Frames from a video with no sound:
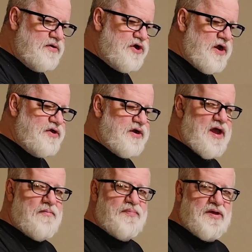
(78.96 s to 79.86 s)
changing
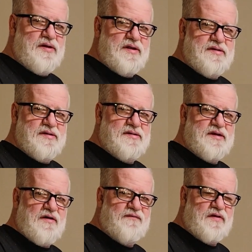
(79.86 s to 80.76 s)
out buildings and
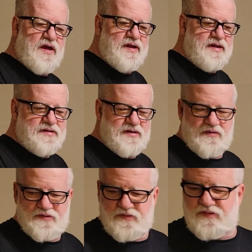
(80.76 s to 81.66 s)
stuff a lot
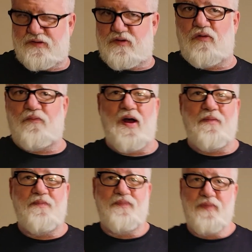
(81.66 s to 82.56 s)
easier. So this is cool.
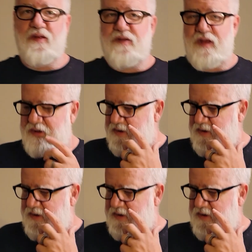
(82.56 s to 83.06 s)
But let's get to